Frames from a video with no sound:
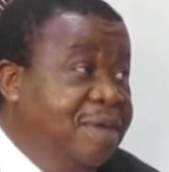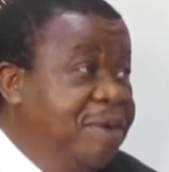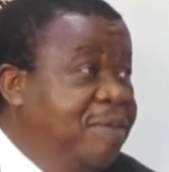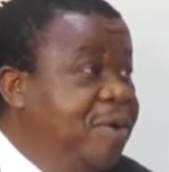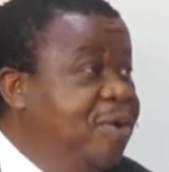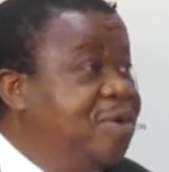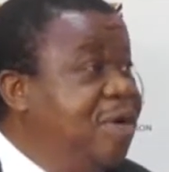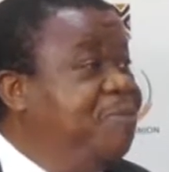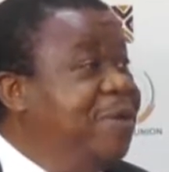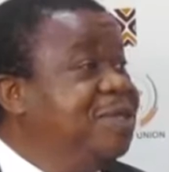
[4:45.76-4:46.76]
My knowledge
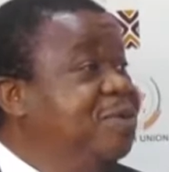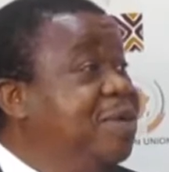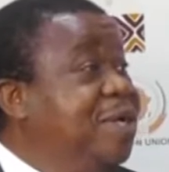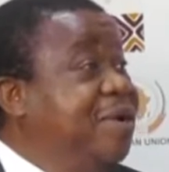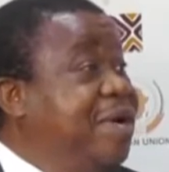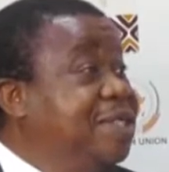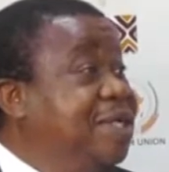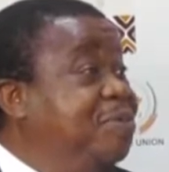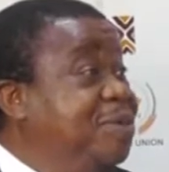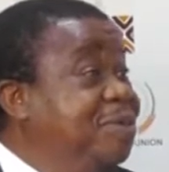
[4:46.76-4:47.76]
capacity will catch
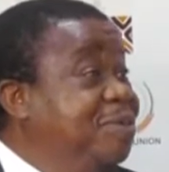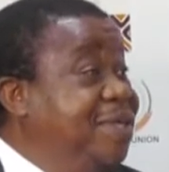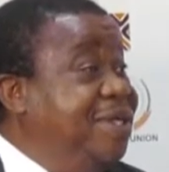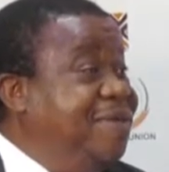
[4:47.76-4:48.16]
up with me.